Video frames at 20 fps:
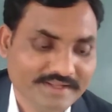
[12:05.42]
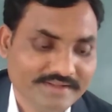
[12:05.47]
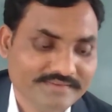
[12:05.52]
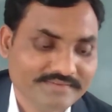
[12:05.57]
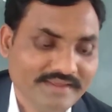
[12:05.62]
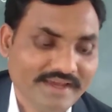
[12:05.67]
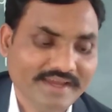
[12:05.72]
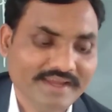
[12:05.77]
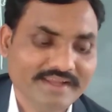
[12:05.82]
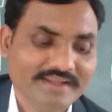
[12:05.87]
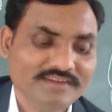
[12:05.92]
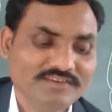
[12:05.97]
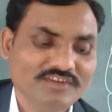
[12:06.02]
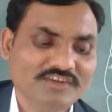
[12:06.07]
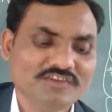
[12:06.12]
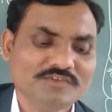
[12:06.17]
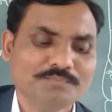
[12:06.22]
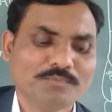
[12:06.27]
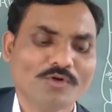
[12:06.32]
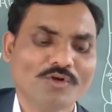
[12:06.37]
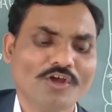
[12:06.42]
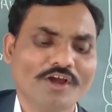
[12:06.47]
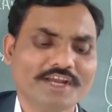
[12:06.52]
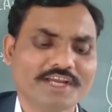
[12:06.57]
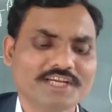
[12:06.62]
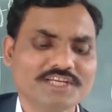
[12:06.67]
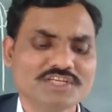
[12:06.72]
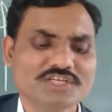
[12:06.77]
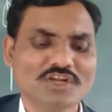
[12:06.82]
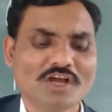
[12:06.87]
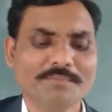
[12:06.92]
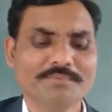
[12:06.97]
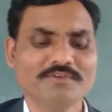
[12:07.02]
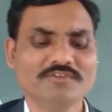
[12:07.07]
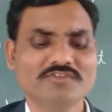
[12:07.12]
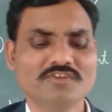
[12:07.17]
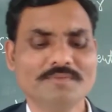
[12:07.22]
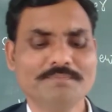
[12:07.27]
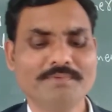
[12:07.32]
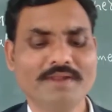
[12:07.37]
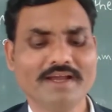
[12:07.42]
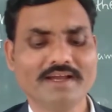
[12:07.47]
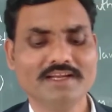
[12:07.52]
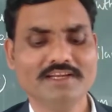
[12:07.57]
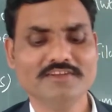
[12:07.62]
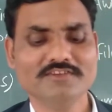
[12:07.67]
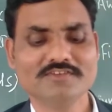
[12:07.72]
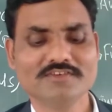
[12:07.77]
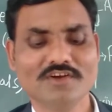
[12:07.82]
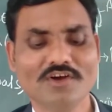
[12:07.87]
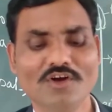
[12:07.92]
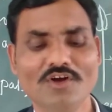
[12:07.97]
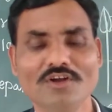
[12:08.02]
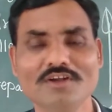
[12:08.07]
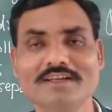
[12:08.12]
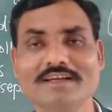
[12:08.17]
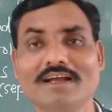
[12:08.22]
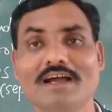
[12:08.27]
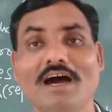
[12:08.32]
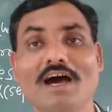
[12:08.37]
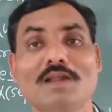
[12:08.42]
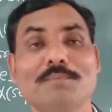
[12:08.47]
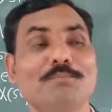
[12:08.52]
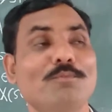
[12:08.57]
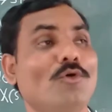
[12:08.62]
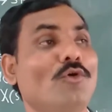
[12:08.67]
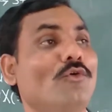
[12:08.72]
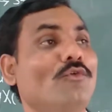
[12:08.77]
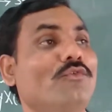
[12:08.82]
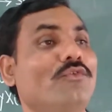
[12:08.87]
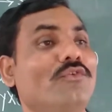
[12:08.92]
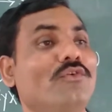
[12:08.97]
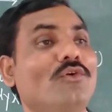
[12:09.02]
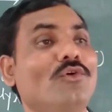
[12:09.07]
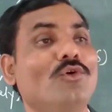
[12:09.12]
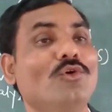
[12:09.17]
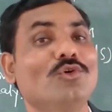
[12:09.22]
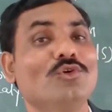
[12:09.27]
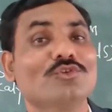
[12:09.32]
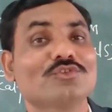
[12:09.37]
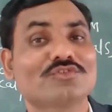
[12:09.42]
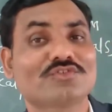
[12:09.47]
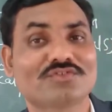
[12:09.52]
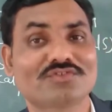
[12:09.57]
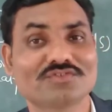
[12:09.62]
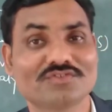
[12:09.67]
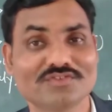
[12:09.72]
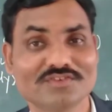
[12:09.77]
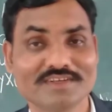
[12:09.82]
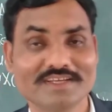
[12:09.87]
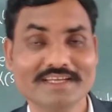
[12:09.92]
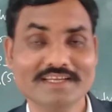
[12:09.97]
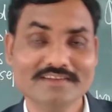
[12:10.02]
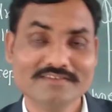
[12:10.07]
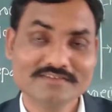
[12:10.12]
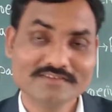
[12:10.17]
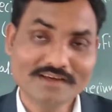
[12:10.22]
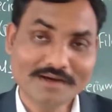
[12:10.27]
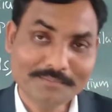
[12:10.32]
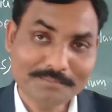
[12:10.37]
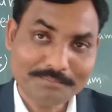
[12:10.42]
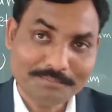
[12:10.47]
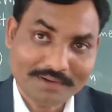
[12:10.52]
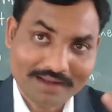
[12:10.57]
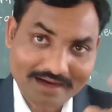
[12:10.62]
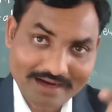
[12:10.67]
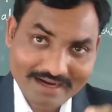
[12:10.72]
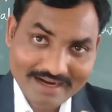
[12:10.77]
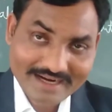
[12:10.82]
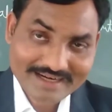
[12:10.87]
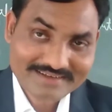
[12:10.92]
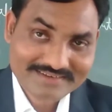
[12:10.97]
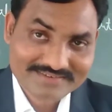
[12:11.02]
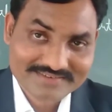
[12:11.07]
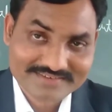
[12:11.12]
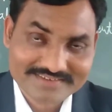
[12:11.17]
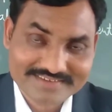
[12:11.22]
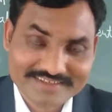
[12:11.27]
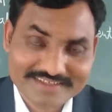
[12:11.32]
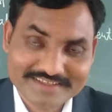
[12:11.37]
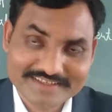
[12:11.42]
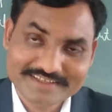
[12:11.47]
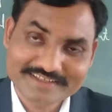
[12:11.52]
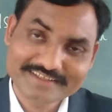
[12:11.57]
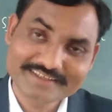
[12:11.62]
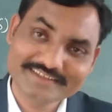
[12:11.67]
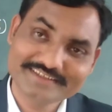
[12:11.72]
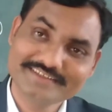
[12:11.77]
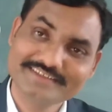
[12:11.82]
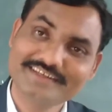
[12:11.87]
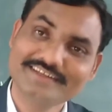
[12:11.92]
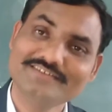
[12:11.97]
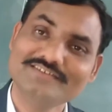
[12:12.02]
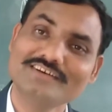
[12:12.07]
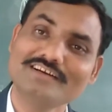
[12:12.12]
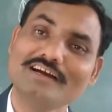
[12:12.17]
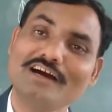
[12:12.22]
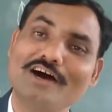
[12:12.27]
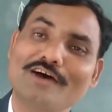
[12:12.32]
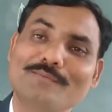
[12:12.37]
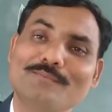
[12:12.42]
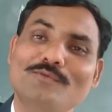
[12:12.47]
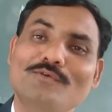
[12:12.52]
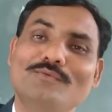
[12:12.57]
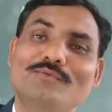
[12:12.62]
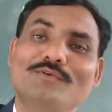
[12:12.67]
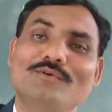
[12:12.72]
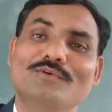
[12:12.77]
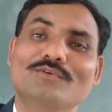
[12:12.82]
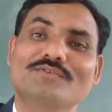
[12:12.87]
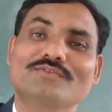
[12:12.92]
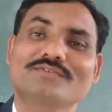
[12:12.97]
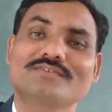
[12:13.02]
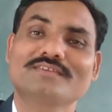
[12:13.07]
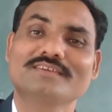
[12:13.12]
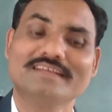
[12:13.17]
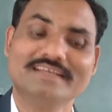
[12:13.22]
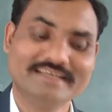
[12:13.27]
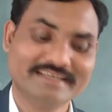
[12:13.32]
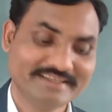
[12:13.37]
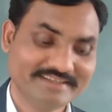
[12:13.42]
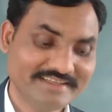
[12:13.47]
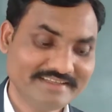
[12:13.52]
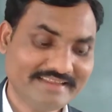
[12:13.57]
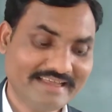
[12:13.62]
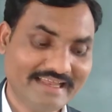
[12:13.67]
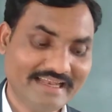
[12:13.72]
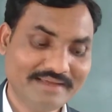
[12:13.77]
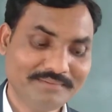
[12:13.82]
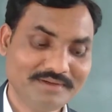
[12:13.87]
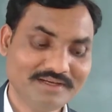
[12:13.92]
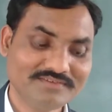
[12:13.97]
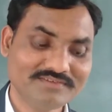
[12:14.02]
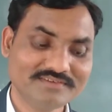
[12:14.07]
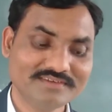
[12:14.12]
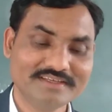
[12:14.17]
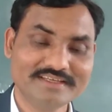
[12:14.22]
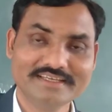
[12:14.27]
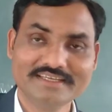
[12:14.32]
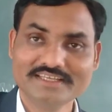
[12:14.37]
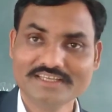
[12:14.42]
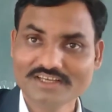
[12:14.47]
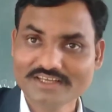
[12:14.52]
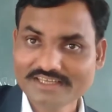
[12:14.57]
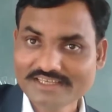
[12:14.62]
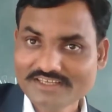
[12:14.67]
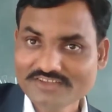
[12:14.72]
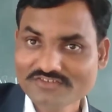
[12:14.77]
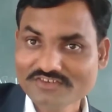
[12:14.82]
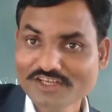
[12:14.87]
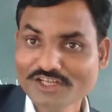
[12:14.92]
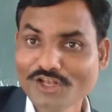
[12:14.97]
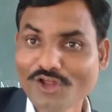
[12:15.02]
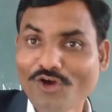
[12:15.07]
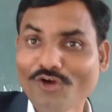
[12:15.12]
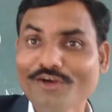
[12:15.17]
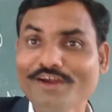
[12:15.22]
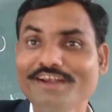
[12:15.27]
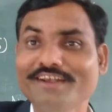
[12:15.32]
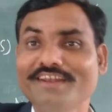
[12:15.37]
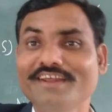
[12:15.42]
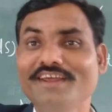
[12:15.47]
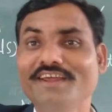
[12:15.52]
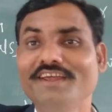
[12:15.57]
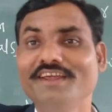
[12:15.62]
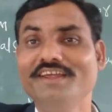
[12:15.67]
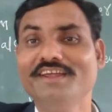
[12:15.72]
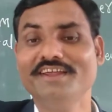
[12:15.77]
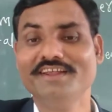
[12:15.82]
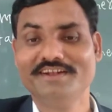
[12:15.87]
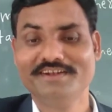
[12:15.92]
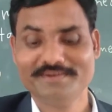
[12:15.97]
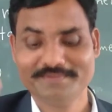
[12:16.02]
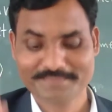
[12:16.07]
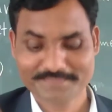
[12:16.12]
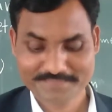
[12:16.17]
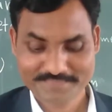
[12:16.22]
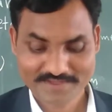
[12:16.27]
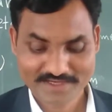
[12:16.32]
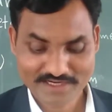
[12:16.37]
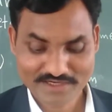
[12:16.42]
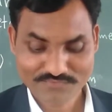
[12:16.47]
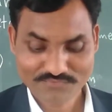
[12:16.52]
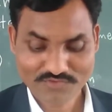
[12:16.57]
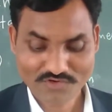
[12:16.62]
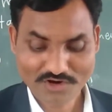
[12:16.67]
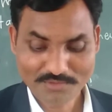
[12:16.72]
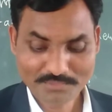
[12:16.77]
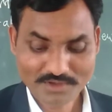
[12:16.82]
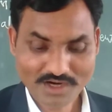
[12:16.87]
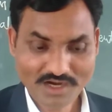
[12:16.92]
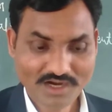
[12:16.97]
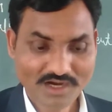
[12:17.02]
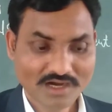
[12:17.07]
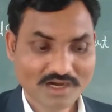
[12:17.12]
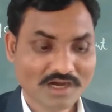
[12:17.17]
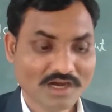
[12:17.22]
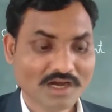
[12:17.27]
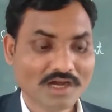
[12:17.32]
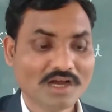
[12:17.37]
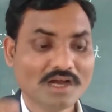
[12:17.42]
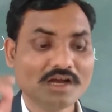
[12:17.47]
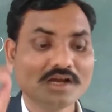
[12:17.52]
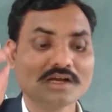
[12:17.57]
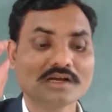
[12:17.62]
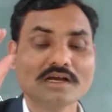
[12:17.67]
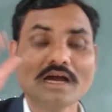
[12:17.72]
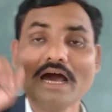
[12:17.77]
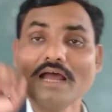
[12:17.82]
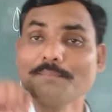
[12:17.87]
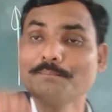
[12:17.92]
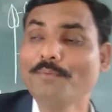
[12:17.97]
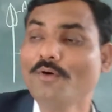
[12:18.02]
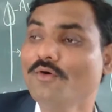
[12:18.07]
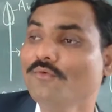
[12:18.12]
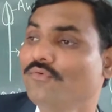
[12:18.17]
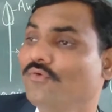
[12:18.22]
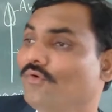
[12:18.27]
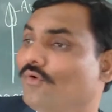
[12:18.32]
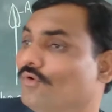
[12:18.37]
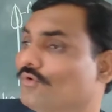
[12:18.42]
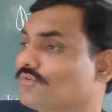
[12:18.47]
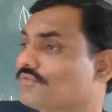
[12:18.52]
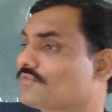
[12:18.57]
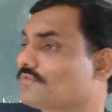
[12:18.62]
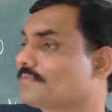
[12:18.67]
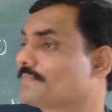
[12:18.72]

Then this prolongation of receptacle is called carpophores. In some plants, there is a carpophore. The thalamus is elongated and form a carpophore.